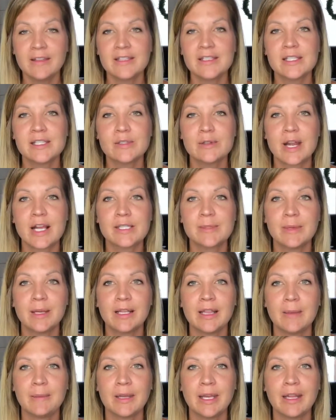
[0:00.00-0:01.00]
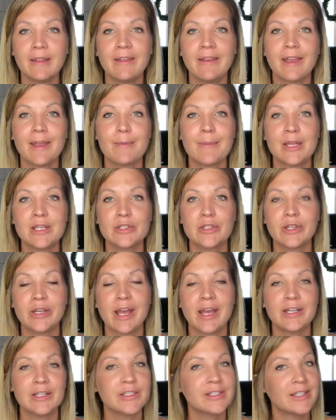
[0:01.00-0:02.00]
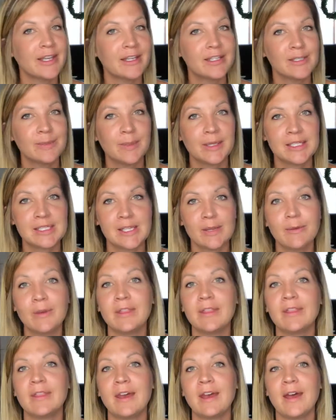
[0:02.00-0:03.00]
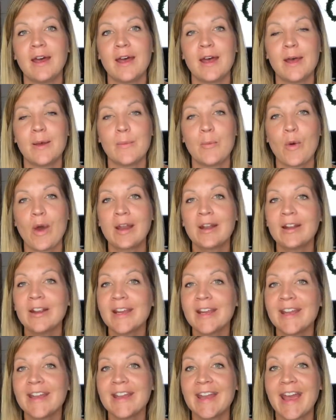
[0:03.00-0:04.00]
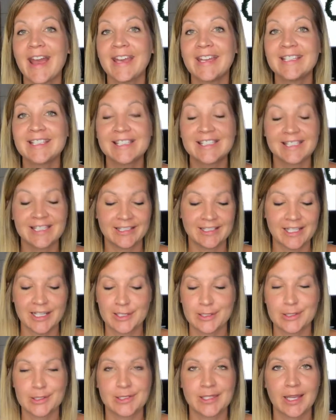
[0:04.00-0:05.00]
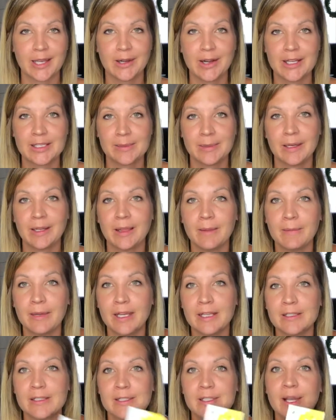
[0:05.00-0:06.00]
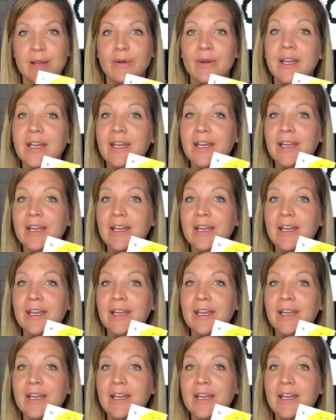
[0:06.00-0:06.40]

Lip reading: this is raspberry lemonade. Like I mentioned, I just like to mix it with water and ice. Tastes just like a raspberry lemonade. So